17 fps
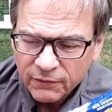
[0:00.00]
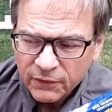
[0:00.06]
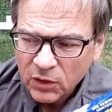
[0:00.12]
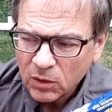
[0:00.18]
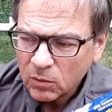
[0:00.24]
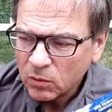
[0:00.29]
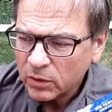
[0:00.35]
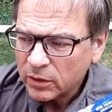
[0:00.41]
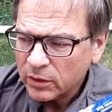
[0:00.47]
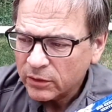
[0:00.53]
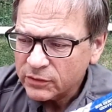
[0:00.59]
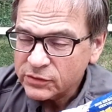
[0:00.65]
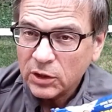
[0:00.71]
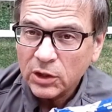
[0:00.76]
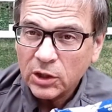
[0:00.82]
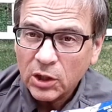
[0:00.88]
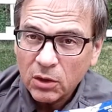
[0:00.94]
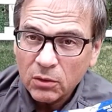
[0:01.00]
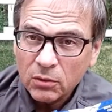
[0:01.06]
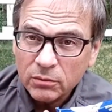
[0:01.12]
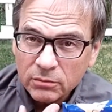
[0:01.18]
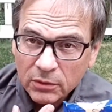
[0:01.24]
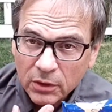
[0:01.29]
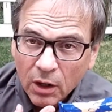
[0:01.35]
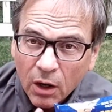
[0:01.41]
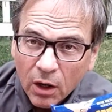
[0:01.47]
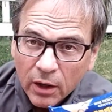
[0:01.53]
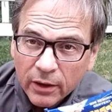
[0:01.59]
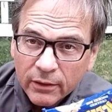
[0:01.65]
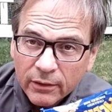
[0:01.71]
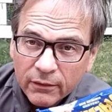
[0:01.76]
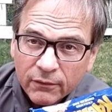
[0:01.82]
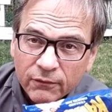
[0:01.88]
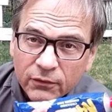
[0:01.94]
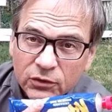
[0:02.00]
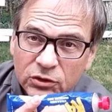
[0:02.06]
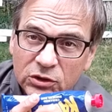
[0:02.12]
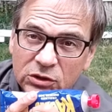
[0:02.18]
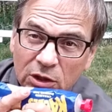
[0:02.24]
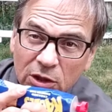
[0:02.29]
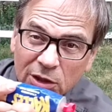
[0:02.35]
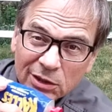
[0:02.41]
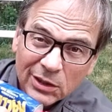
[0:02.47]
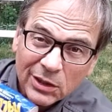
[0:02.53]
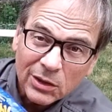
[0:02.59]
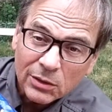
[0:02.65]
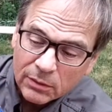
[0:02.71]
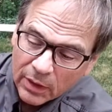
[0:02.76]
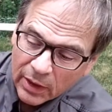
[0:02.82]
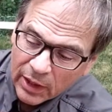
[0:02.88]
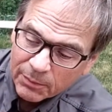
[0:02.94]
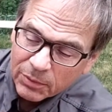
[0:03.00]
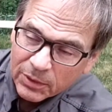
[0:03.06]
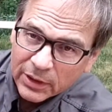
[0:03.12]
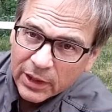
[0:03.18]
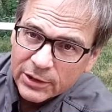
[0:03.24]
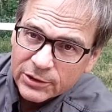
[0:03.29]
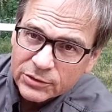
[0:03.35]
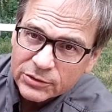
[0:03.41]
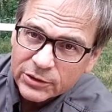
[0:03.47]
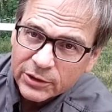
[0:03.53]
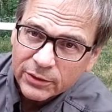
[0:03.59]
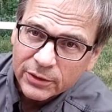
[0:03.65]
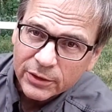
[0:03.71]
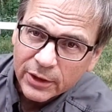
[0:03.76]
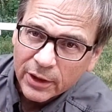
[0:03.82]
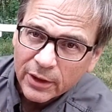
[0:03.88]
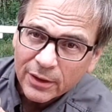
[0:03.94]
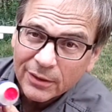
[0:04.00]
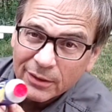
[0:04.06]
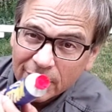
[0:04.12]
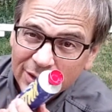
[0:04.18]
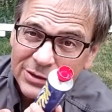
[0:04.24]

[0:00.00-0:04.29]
fill with silicone caulk for just little applications here and there.